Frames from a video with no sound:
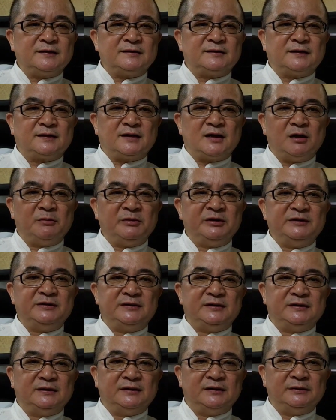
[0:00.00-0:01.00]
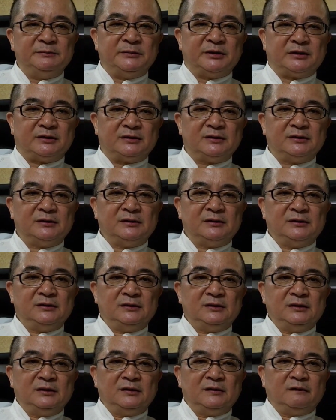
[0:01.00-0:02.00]
is a common dilemma
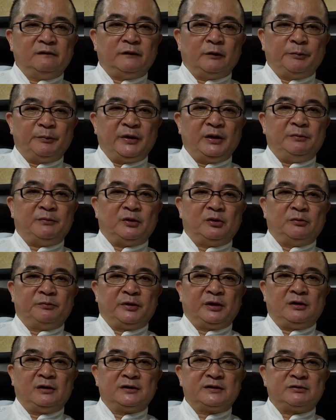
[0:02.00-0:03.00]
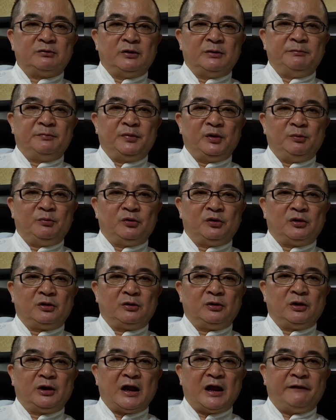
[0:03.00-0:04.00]
for people, because when
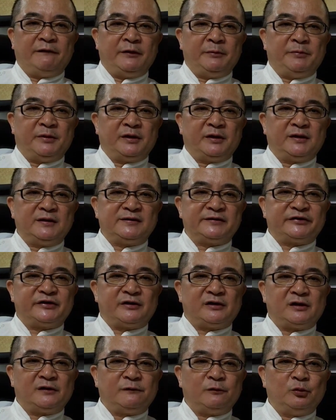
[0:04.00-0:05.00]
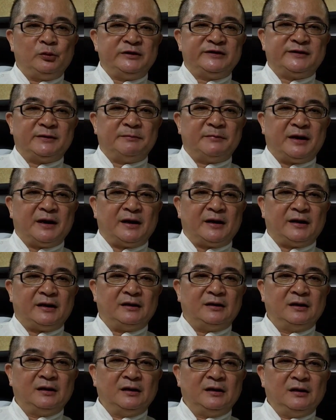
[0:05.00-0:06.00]
everybody starts with the
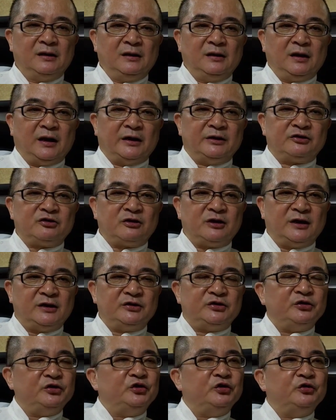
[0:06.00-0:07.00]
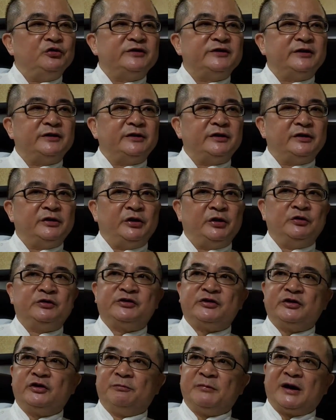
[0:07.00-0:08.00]
mind and trying to
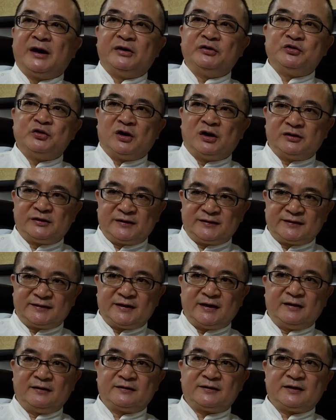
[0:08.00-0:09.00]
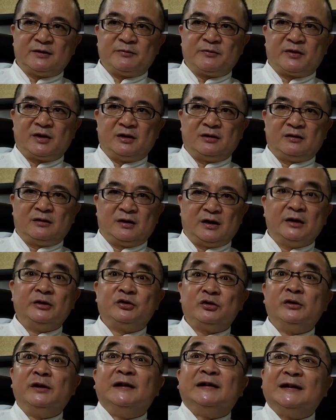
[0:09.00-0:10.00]
use their mind to understand something
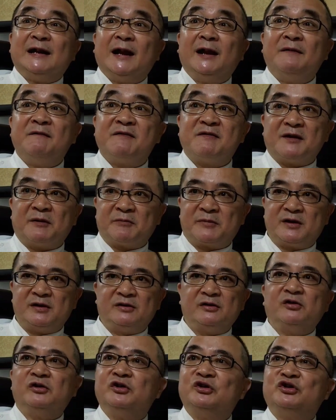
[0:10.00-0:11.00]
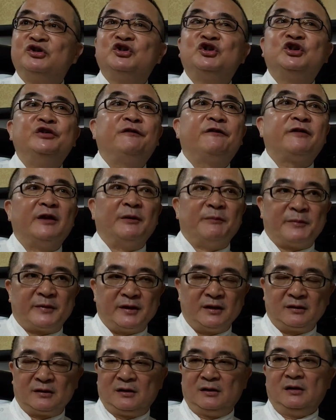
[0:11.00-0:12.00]
and to attain something, to achieve
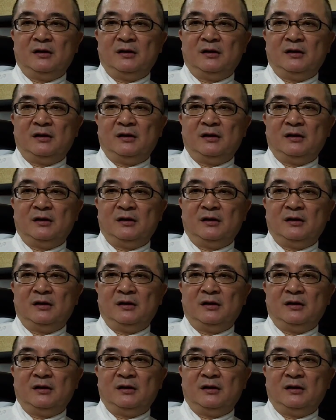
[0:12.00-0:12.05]
something,